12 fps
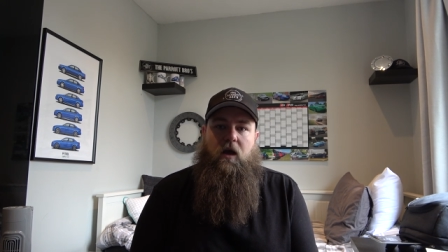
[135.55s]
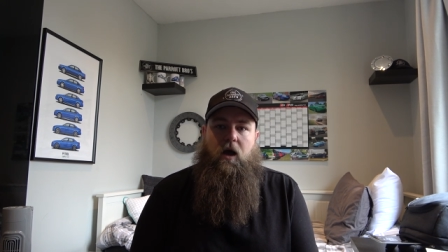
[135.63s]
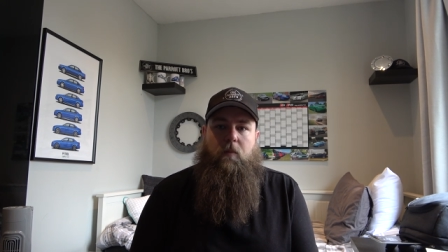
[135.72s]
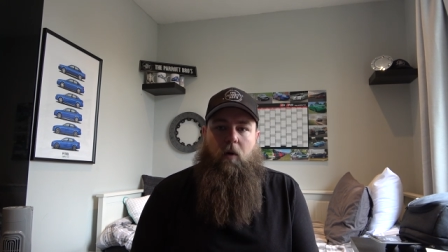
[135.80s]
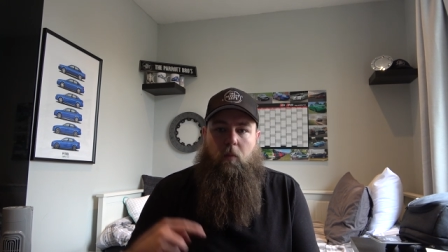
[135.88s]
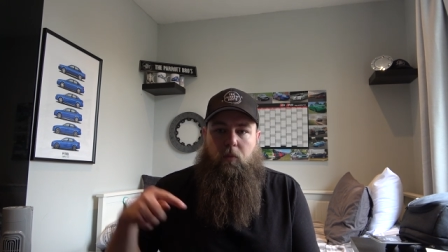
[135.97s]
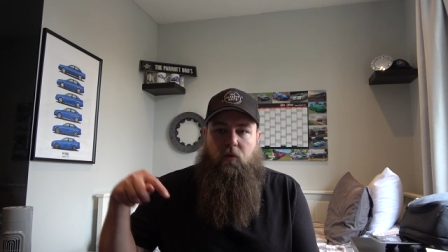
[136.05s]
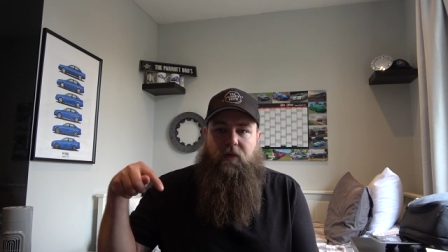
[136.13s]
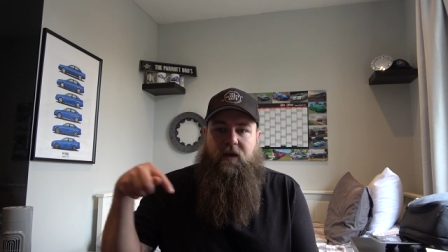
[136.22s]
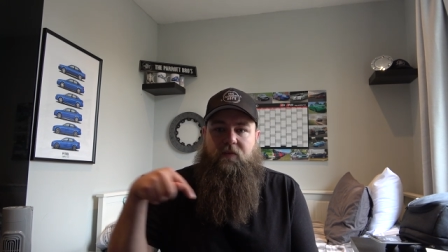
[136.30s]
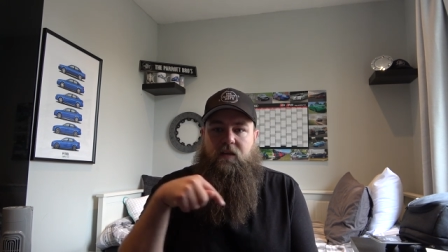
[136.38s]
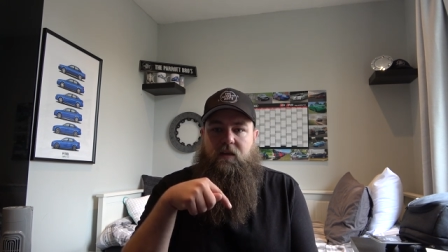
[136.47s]
Um, I'll put
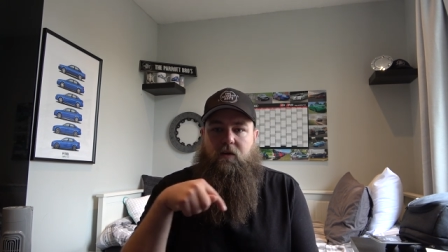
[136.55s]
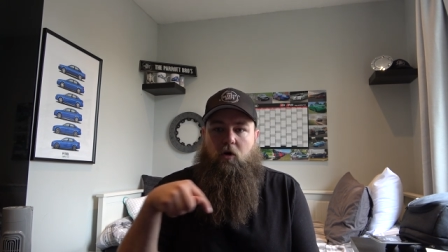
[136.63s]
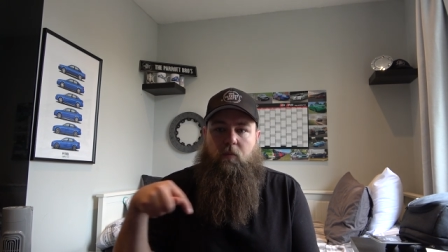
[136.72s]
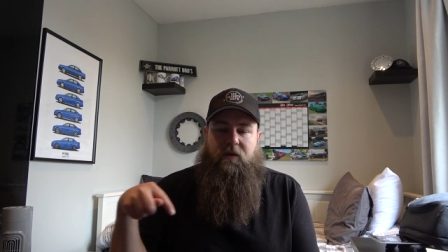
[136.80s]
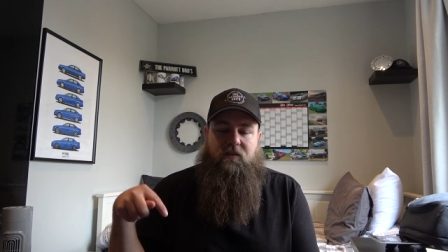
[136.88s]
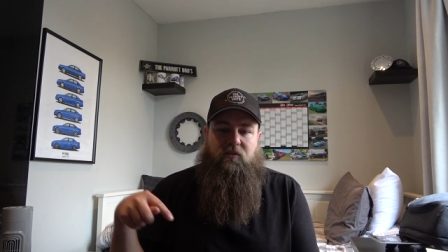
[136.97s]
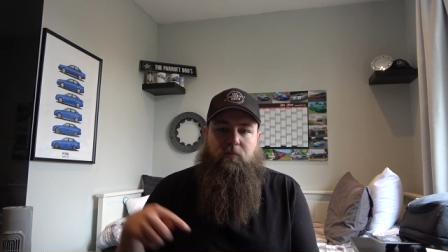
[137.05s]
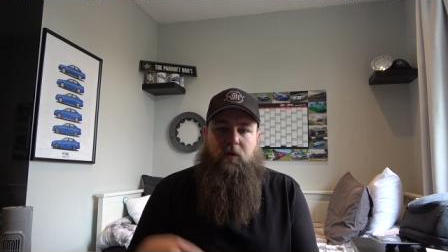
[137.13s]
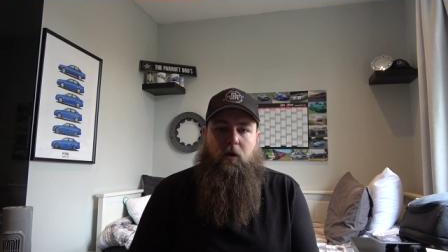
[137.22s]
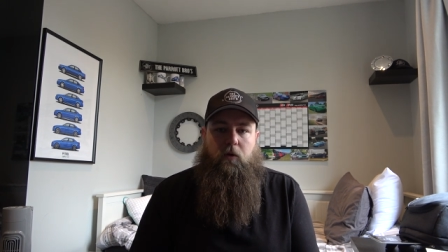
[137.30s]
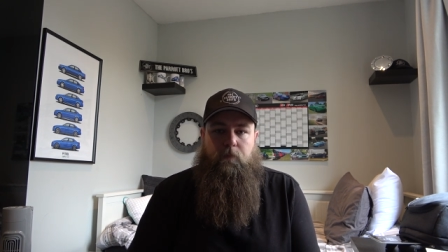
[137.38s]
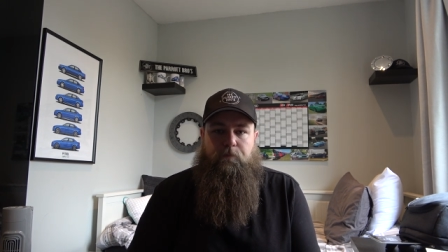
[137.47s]
that in the comments
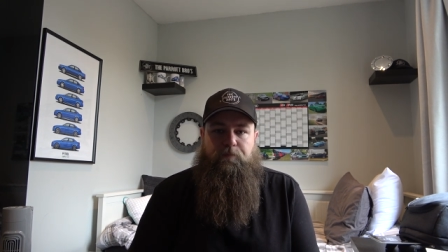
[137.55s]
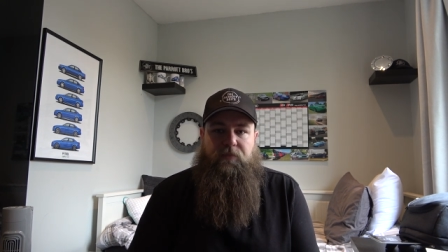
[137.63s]
below.